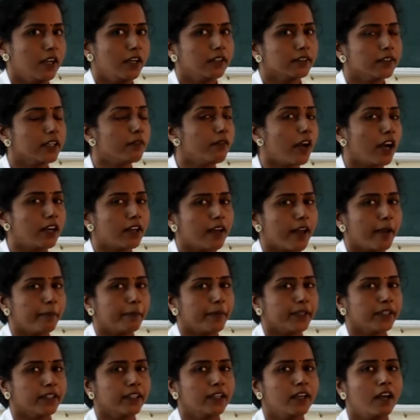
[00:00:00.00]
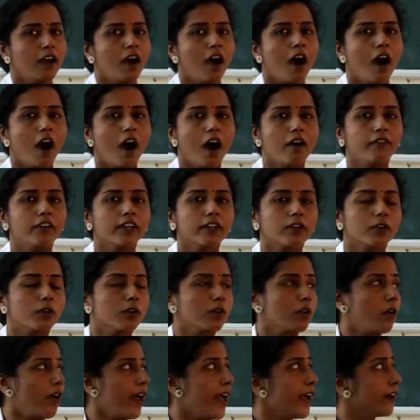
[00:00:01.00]
Then what happened? Our
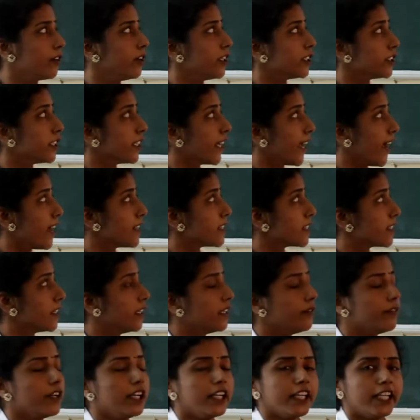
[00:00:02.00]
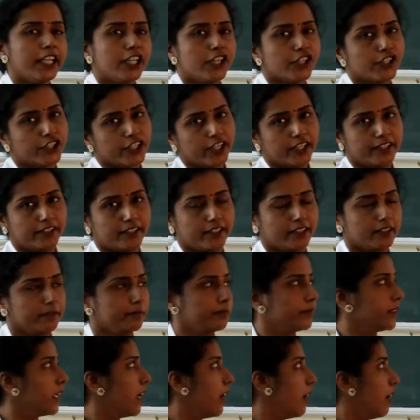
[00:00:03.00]
coagulation cascade will initiate it,
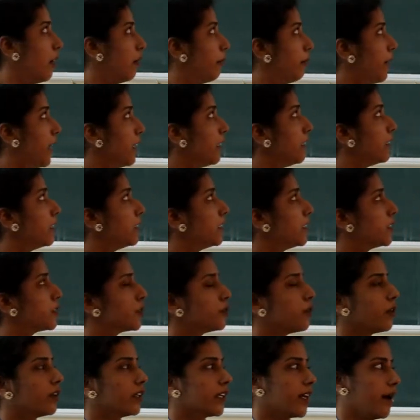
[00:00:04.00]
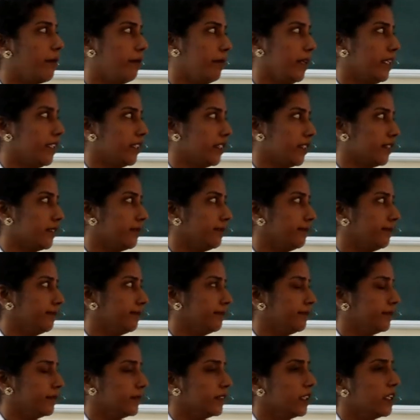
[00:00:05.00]
but it's not completed.
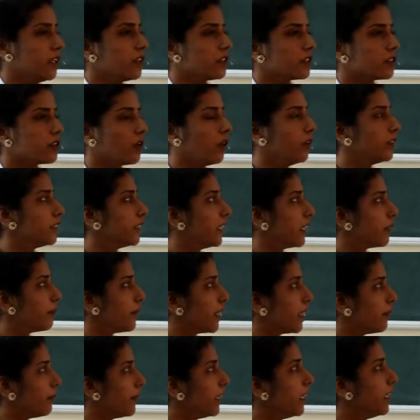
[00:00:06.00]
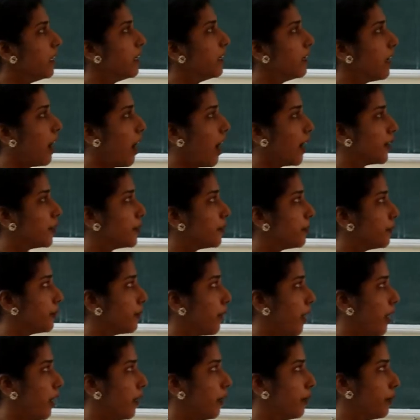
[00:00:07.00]
So there may be
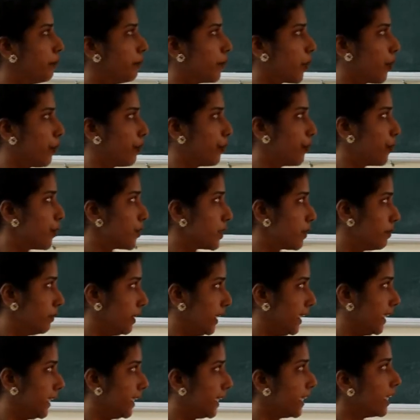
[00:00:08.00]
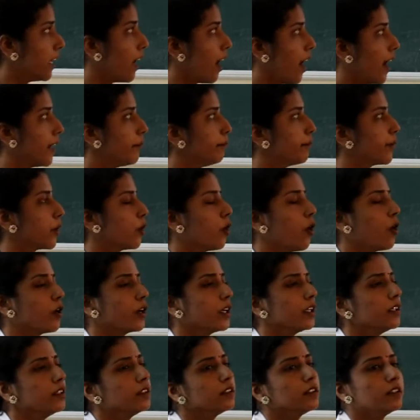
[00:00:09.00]
profuse bleeding and
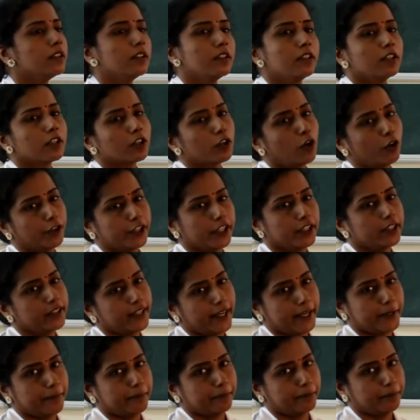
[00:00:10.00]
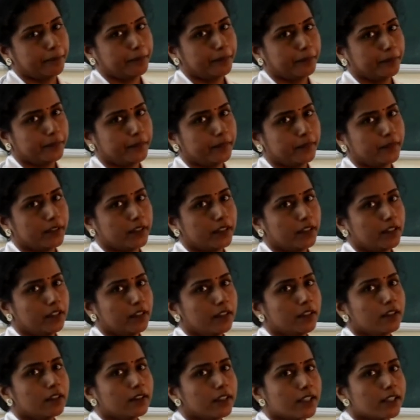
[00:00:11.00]
prolonged clotting time.
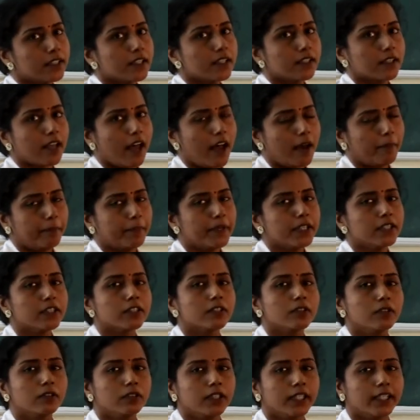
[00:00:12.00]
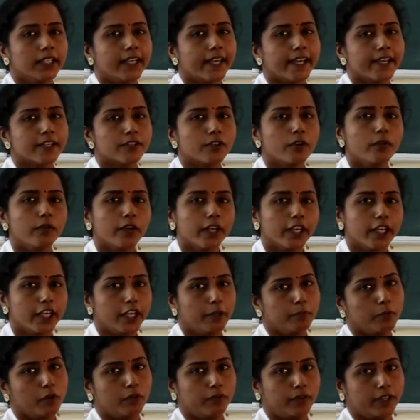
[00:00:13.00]
This happens in case of
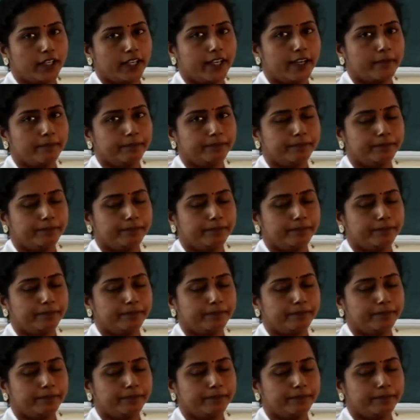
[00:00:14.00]
hemophilia.